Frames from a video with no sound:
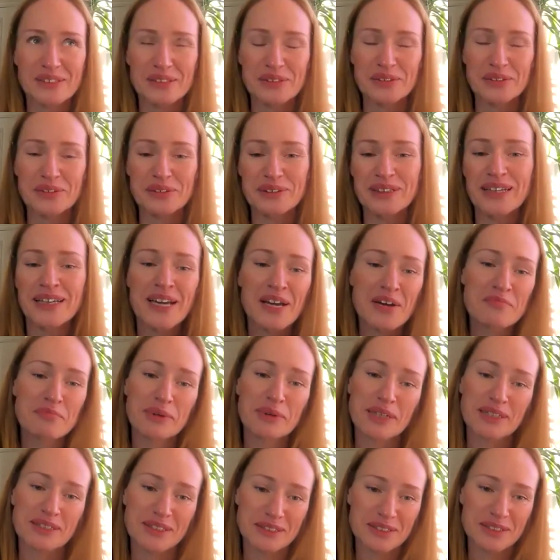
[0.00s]
soon,
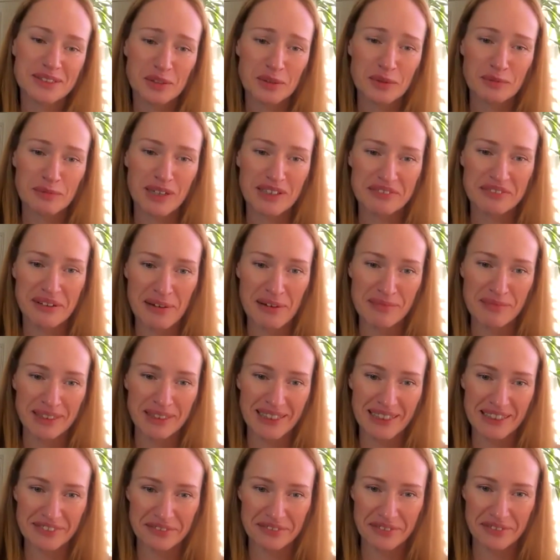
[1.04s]
but to my
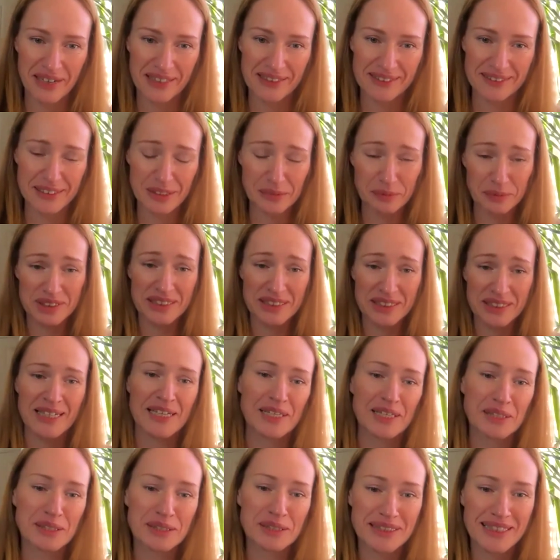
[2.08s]
family and friends, it was
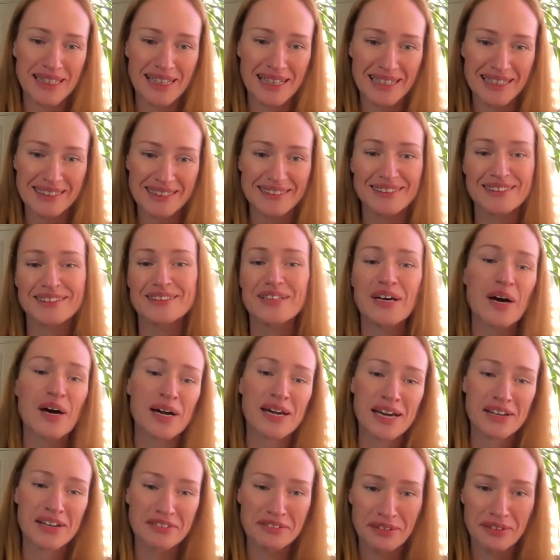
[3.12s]
clear that I
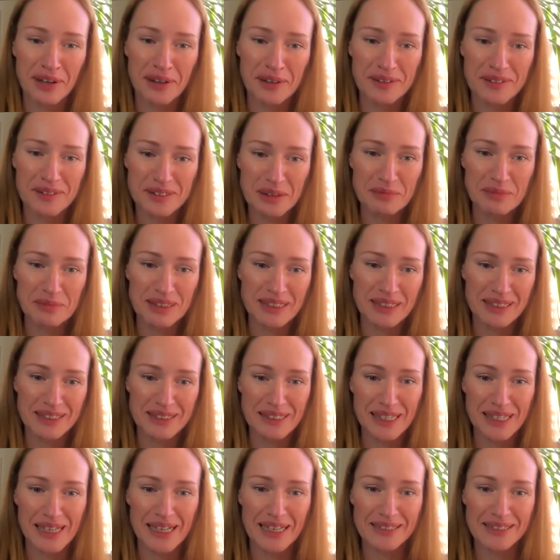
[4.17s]
had found something
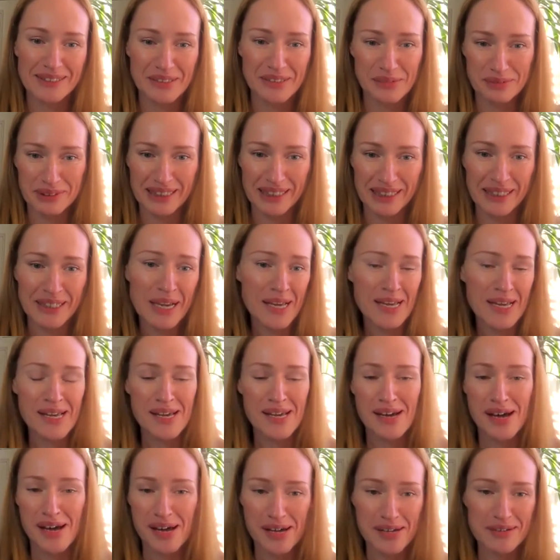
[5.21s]
that really
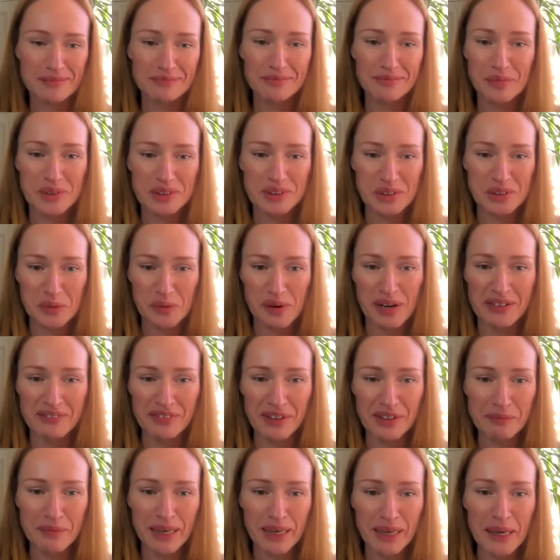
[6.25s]
was
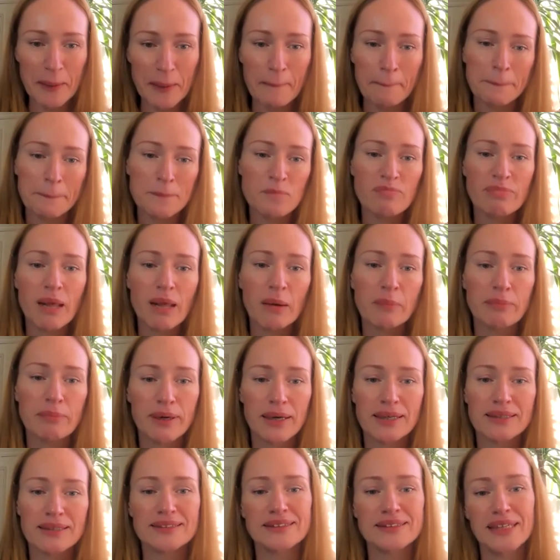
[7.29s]
driving me.
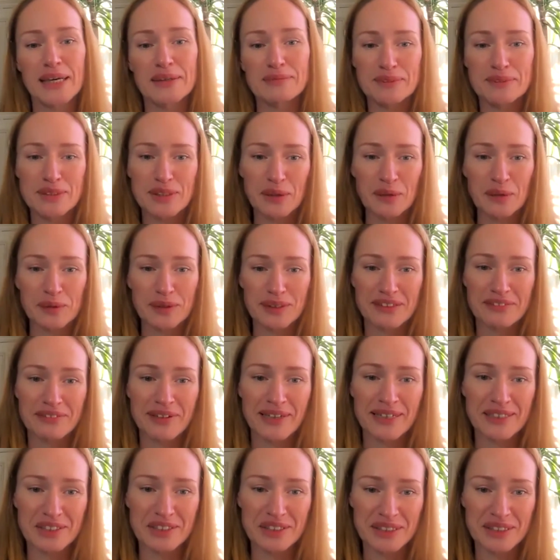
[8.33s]
But yeah, so
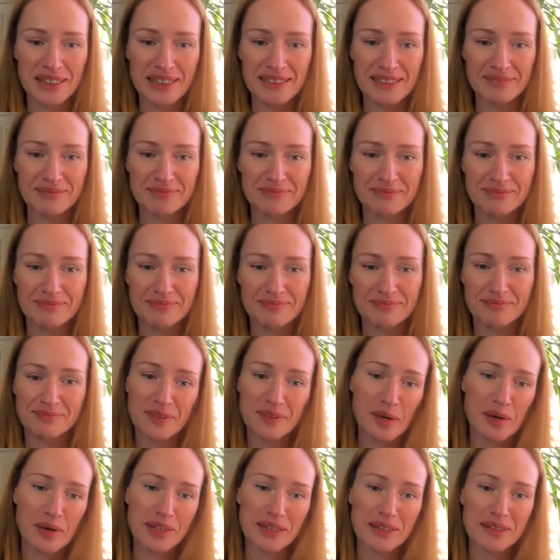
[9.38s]
eventually
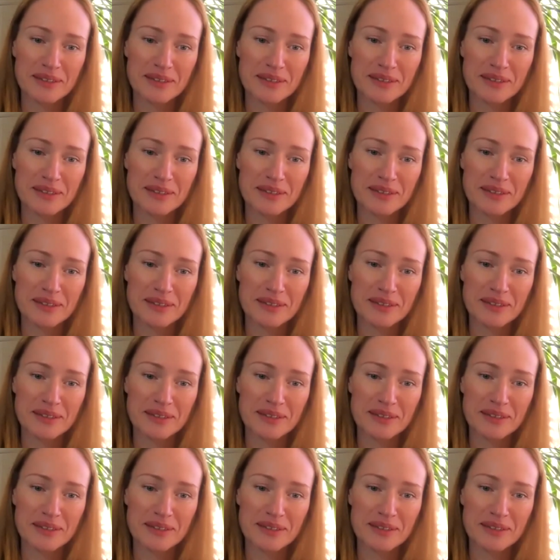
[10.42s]
I